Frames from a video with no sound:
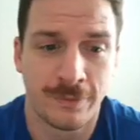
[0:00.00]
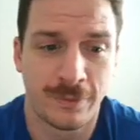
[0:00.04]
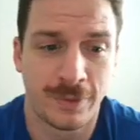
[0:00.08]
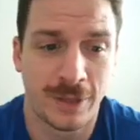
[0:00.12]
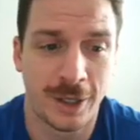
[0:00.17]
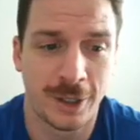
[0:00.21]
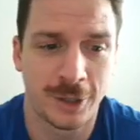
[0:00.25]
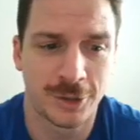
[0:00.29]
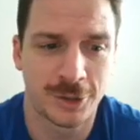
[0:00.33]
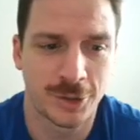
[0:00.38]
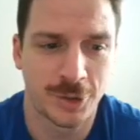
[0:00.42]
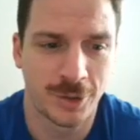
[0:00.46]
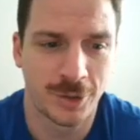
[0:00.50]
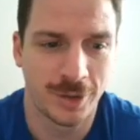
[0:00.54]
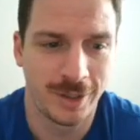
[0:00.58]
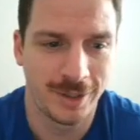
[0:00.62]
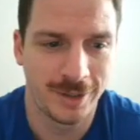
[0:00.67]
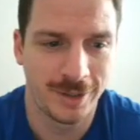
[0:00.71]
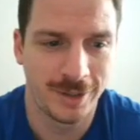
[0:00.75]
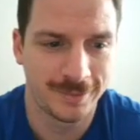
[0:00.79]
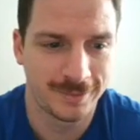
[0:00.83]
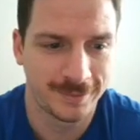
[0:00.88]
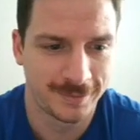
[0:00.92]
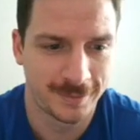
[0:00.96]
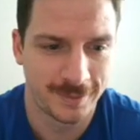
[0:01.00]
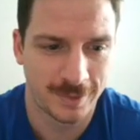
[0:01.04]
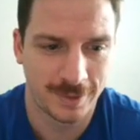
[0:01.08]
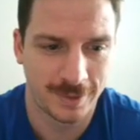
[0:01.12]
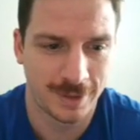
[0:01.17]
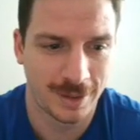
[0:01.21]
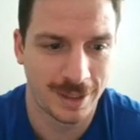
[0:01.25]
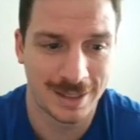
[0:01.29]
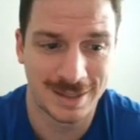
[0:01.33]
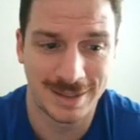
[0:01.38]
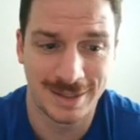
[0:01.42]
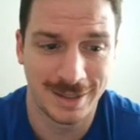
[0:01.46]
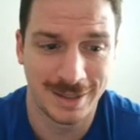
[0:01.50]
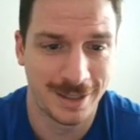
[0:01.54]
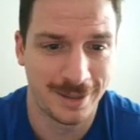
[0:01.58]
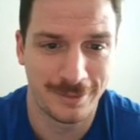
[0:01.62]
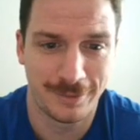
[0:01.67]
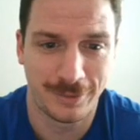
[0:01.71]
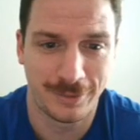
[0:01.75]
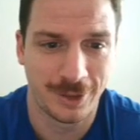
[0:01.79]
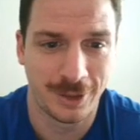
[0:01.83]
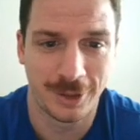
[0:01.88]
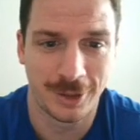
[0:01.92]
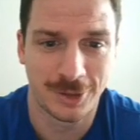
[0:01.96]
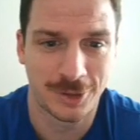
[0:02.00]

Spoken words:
Flare screen. That's it. Flare